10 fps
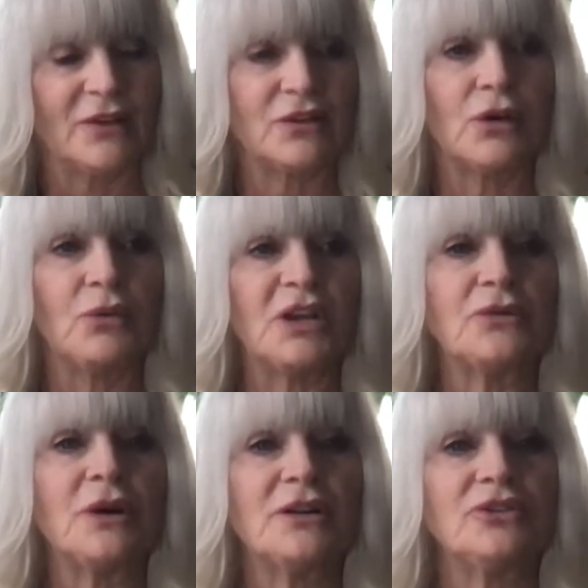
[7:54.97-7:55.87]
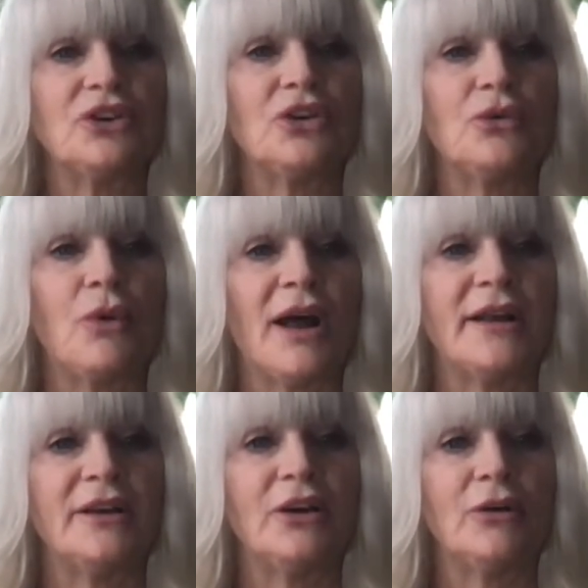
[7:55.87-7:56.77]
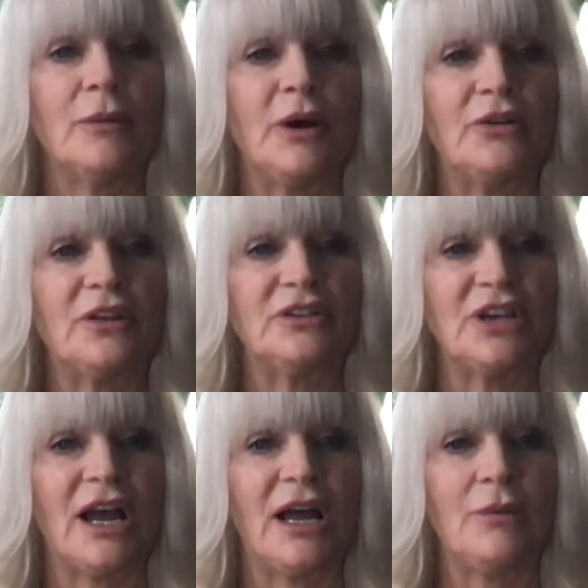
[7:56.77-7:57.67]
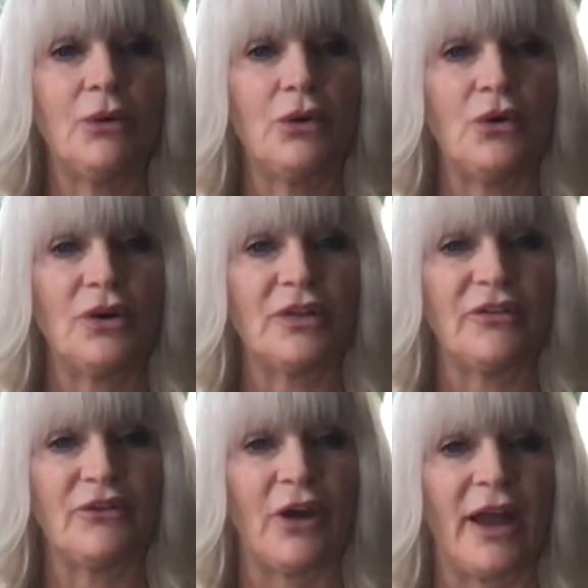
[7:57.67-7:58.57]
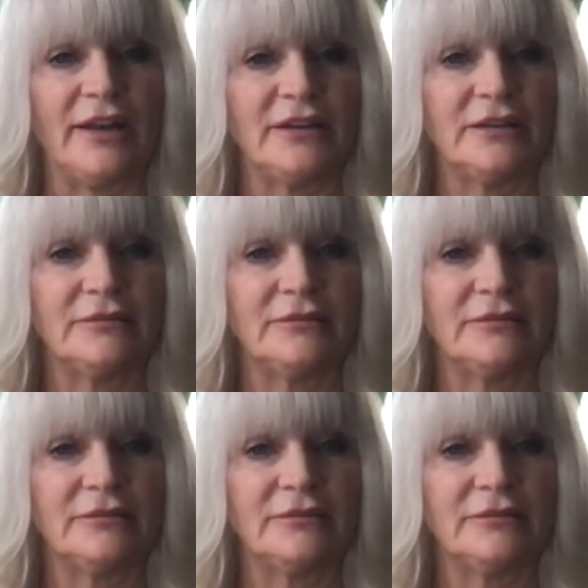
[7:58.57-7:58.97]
So which one do you want to know about the job or the friend?